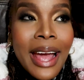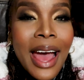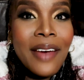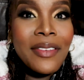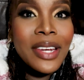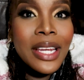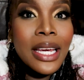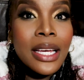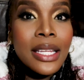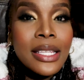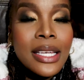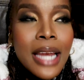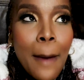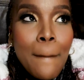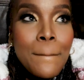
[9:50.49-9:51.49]
I haven't
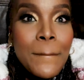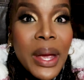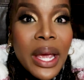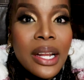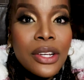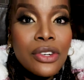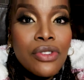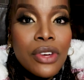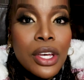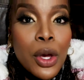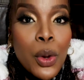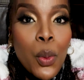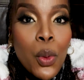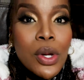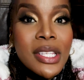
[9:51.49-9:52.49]
eaten, I'm barely
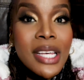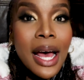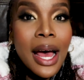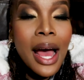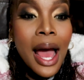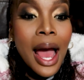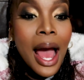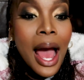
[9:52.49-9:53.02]
drinking water.